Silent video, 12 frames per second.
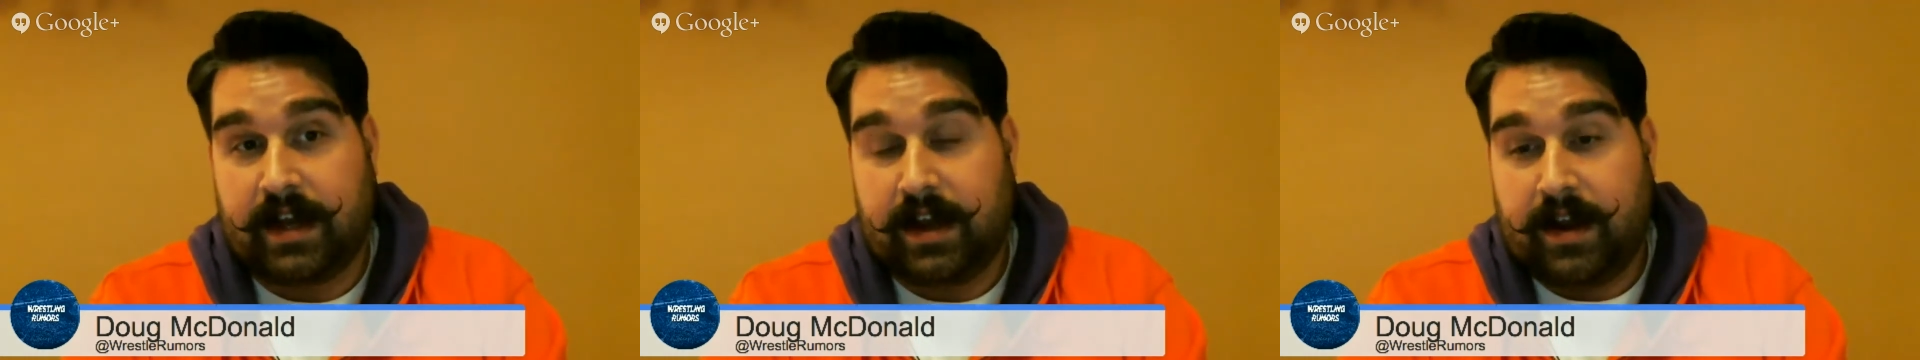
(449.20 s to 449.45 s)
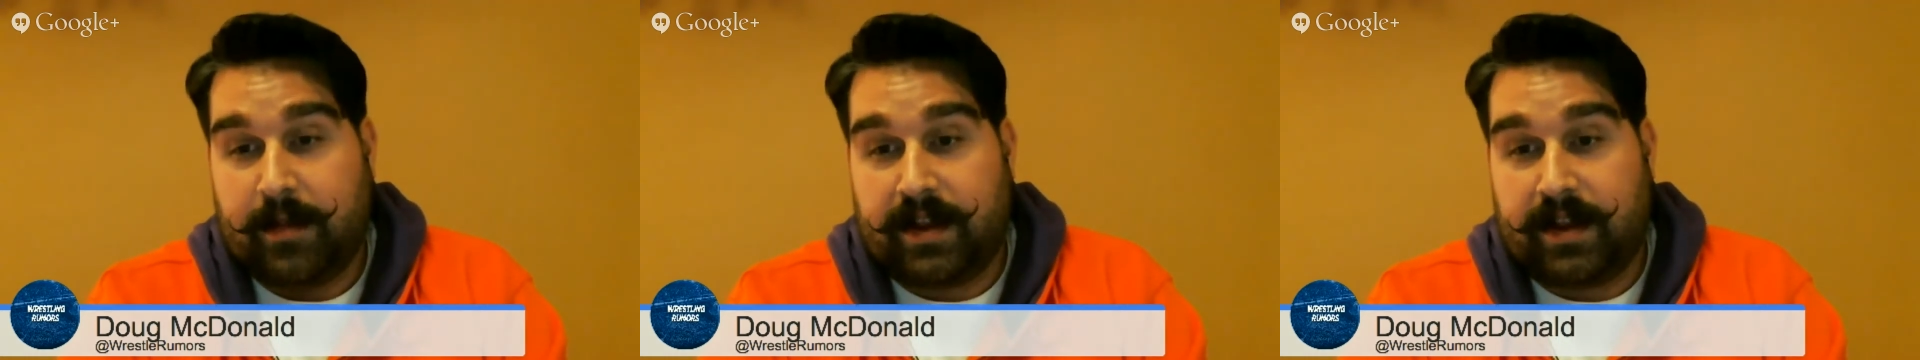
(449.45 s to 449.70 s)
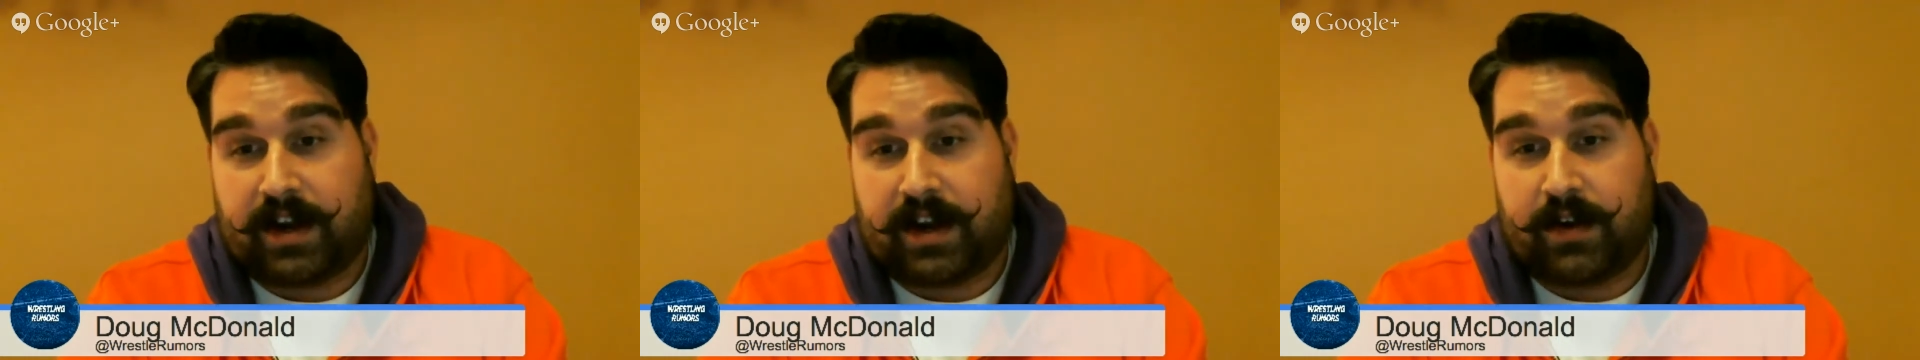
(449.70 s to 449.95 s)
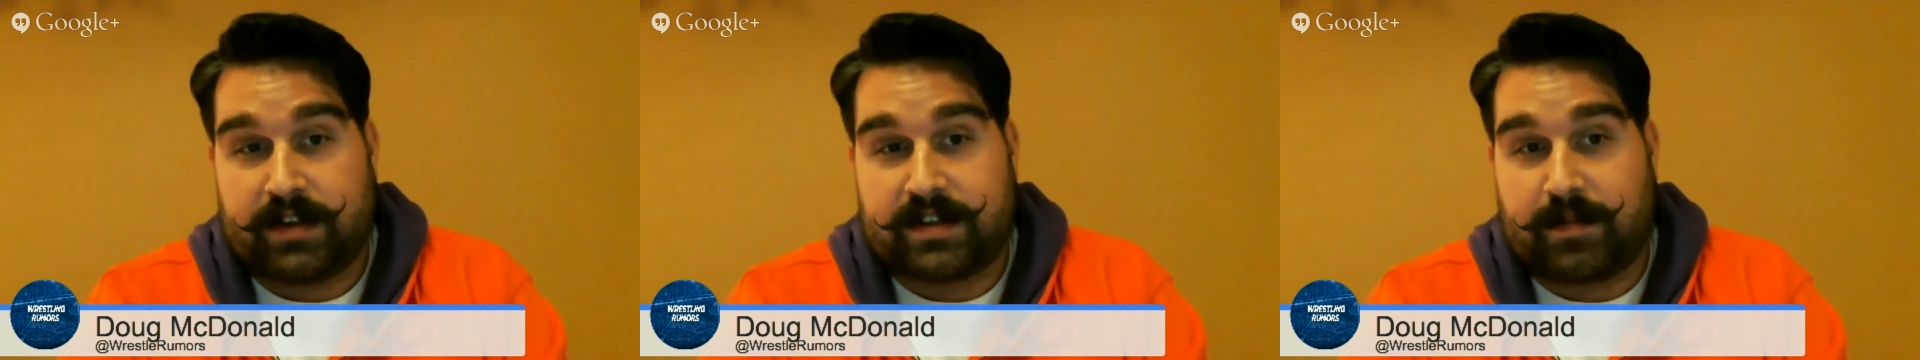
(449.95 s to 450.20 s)
but the
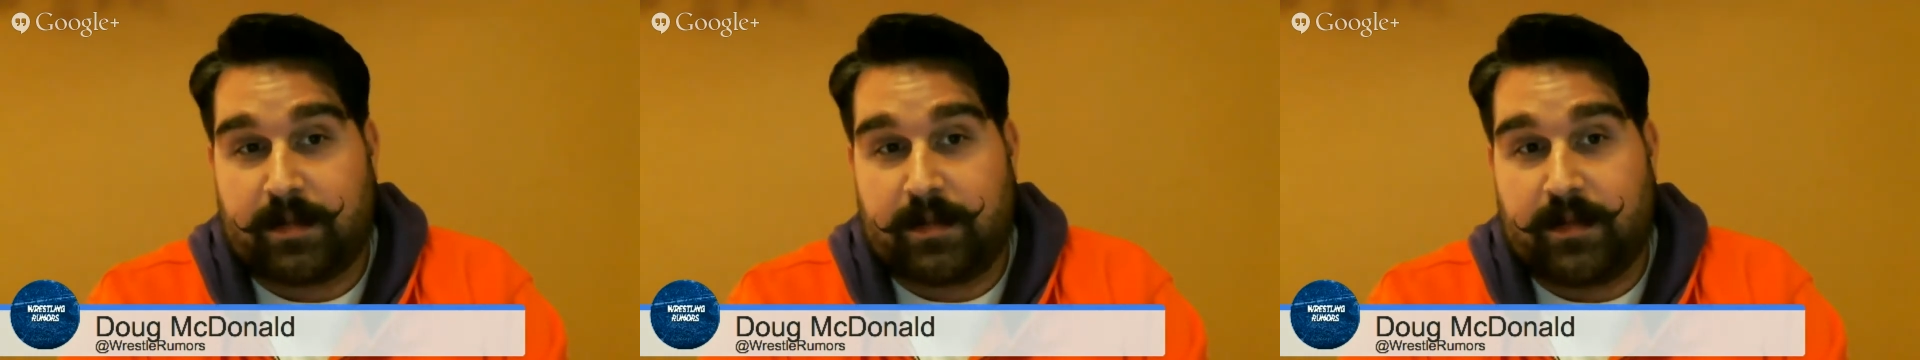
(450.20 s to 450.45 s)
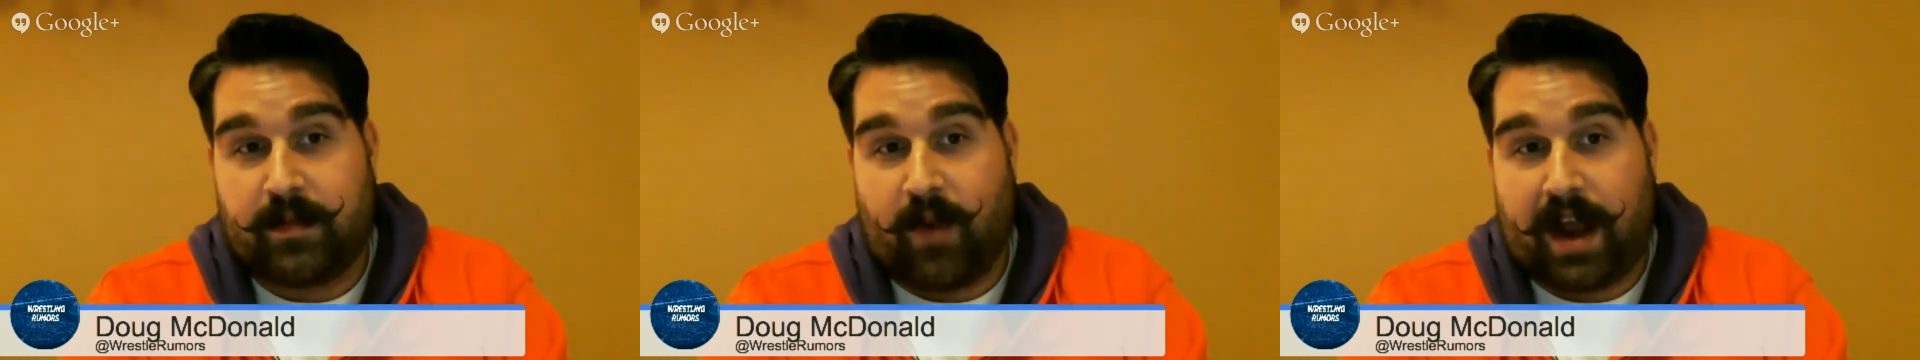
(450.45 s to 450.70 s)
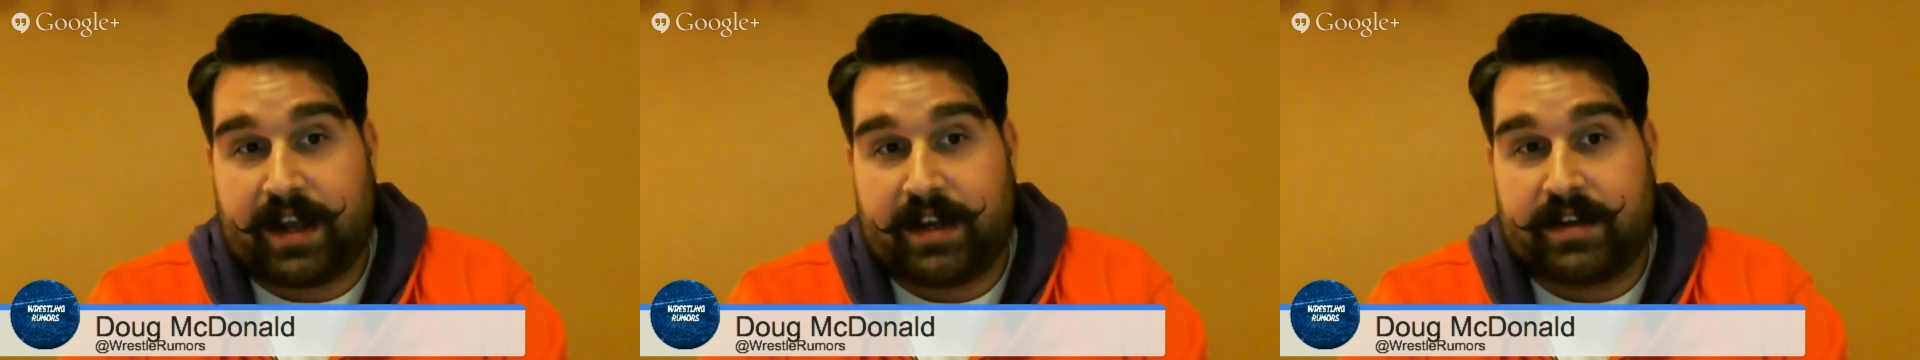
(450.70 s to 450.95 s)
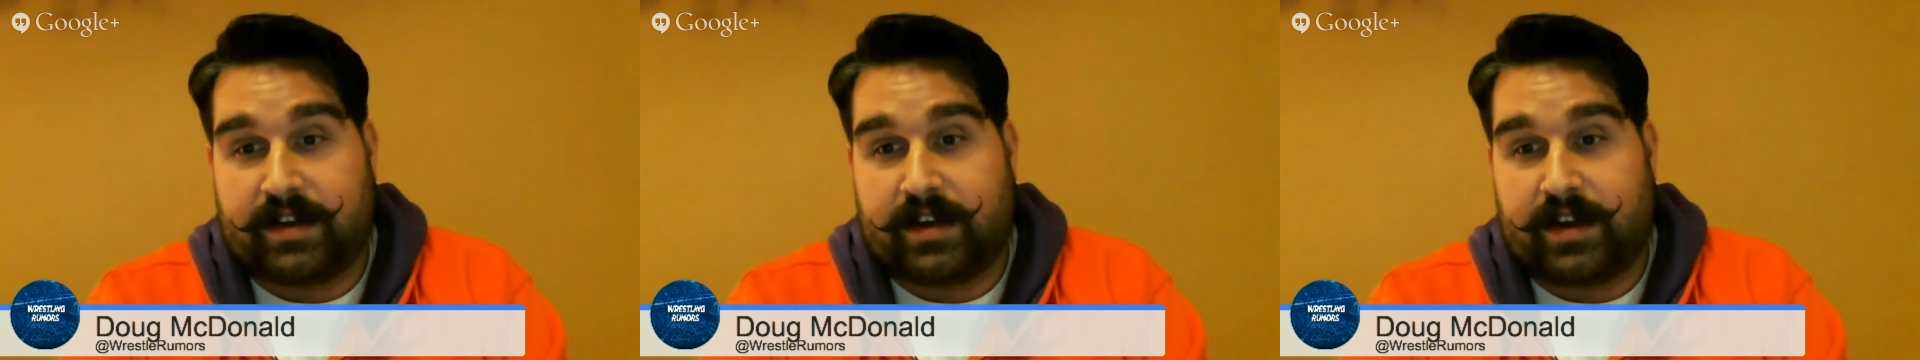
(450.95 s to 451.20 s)
girl's rocking